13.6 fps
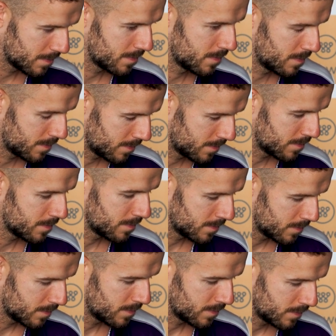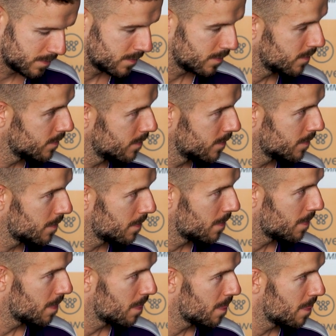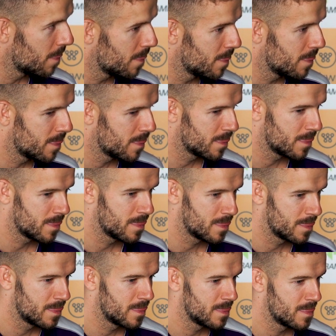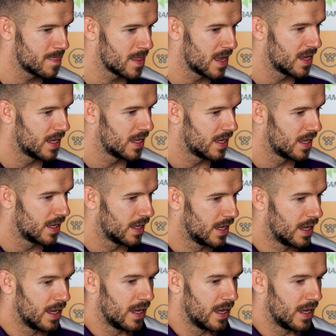and I guess kind of working out what they like, what they don't like, building that on field chemistry?